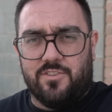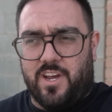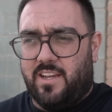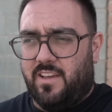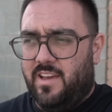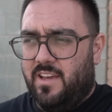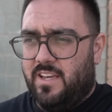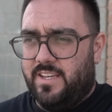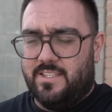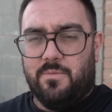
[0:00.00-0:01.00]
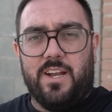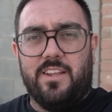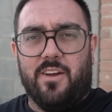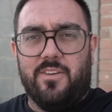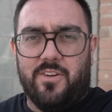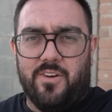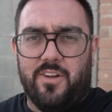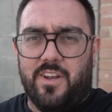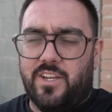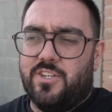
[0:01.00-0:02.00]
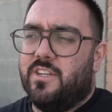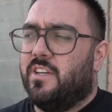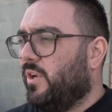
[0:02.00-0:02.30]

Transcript: the track is the way to go to not hurt an engine.